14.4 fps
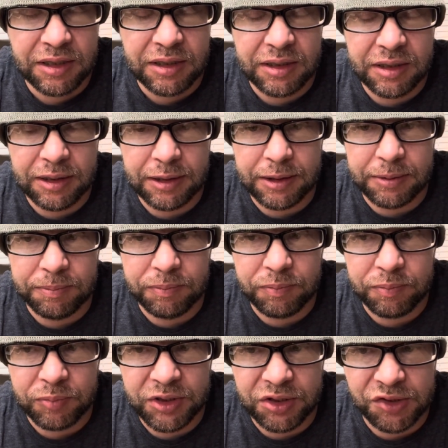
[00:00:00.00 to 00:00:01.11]

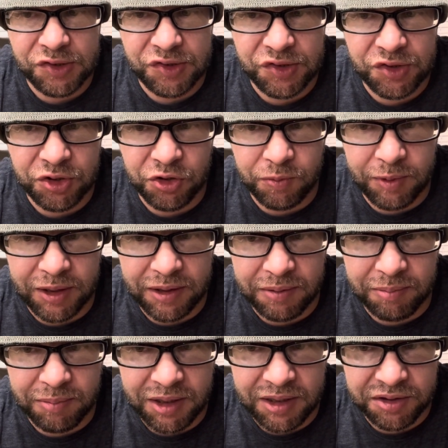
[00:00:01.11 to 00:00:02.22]
because
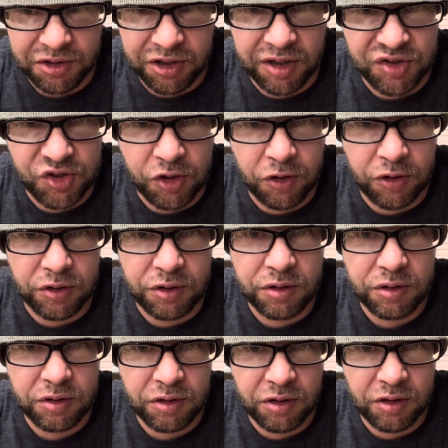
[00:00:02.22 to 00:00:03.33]
my thoughts are
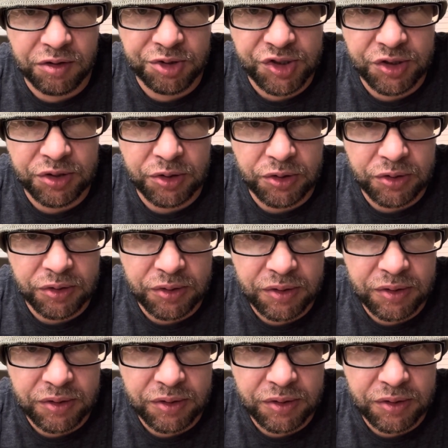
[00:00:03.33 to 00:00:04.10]
still